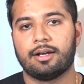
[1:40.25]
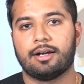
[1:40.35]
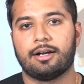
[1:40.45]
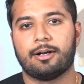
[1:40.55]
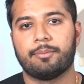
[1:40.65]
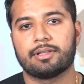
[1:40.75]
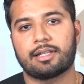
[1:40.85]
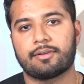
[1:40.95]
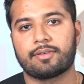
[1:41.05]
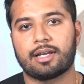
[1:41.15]
a
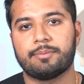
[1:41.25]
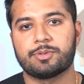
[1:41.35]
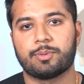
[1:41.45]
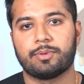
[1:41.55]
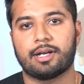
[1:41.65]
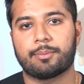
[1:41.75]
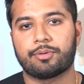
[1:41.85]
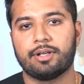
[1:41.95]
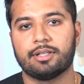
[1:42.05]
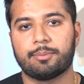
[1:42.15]
lot of times when we
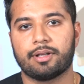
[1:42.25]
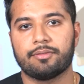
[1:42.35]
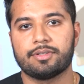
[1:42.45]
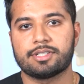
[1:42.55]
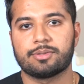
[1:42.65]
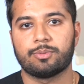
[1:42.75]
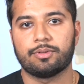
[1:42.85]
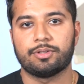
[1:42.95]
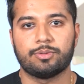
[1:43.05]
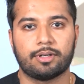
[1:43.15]
operate in the pelvis, we
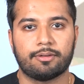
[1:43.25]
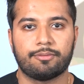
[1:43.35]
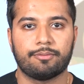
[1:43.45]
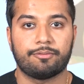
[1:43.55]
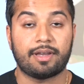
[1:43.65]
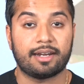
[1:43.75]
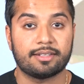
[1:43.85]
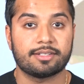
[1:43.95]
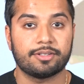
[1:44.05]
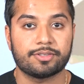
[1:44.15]
will do a fan
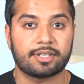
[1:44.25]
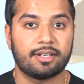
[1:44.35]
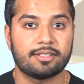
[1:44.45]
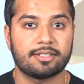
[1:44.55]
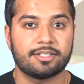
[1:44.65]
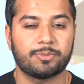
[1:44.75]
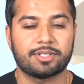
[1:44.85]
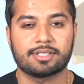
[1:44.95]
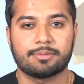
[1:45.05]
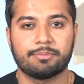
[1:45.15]
and steel skin incision,
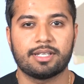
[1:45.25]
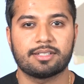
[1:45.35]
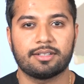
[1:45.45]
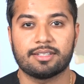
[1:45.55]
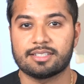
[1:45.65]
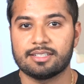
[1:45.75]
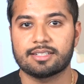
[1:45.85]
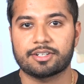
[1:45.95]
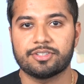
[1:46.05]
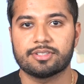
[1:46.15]
which is basically a
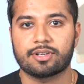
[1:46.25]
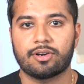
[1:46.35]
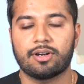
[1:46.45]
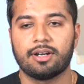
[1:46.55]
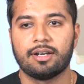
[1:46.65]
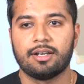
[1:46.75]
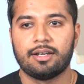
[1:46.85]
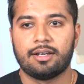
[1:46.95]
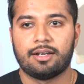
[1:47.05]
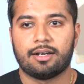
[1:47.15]
C-section scar.
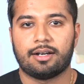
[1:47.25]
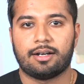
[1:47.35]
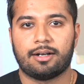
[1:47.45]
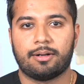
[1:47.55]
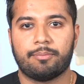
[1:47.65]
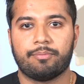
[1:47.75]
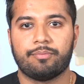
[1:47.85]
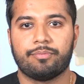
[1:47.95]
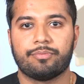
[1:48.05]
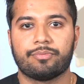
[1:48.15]
And
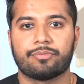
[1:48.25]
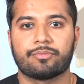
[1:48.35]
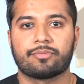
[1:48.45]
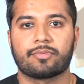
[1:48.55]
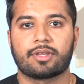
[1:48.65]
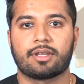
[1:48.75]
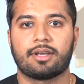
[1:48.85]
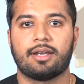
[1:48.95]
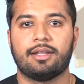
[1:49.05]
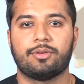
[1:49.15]

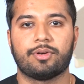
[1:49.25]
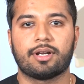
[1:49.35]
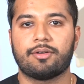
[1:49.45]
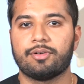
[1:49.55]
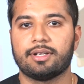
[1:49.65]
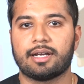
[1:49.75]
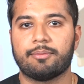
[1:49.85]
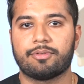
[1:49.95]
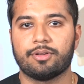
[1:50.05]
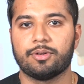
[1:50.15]
the recovery
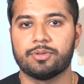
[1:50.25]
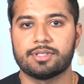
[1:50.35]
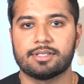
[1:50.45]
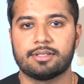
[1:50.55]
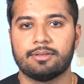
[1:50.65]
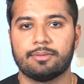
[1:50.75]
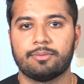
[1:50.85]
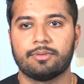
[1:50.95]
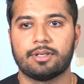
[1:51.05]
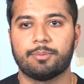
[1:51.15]
time for those is
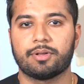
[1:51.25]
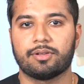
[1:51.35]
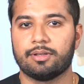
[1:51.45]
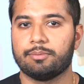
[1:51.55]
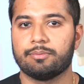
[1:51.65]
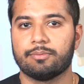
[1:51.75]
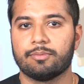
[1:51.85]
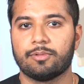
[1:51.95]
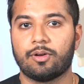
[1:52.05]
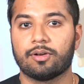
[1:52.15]
typically
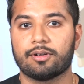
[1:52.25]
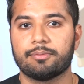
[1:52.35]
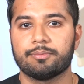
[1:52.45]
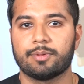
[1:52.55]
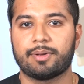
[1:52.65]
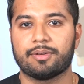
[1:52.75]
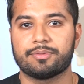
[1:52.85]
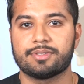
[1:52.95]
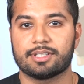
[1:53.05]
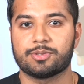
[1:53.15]
longer,
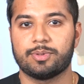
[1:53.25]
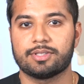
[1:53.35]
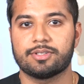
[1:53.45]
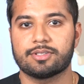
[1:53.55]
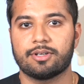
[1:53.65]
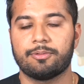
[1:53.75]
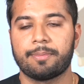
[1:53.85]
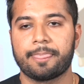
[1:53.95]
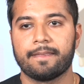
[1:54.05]
about 6 weeks or so,